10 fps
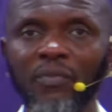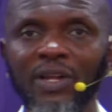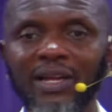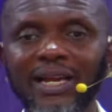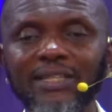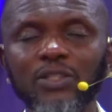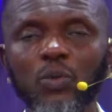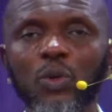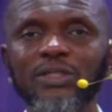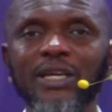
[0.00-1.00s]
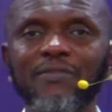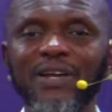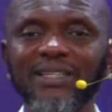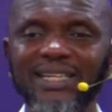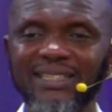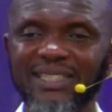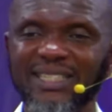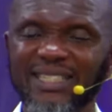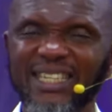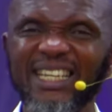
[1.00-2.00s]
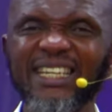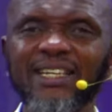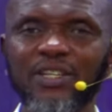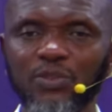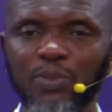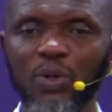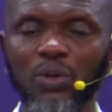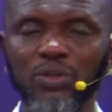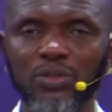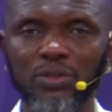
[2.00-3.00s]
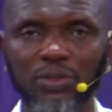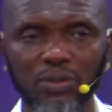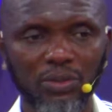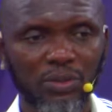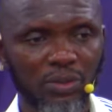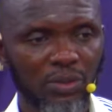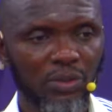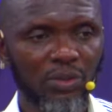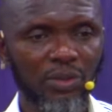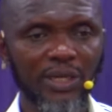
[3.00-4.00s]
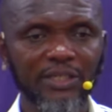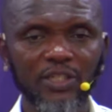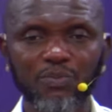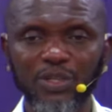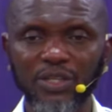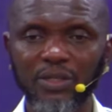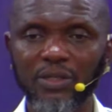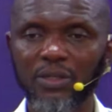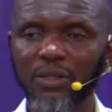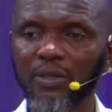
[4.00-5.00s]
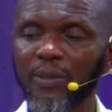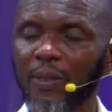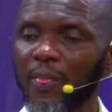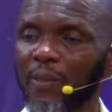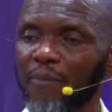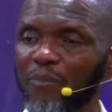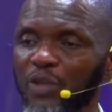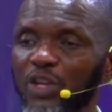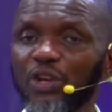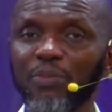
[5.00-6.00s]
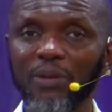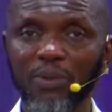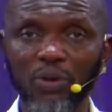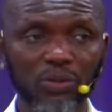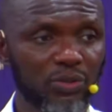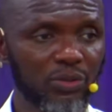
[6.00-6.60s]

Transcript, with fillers: Let whatever that is in his blood, let it be in my blood.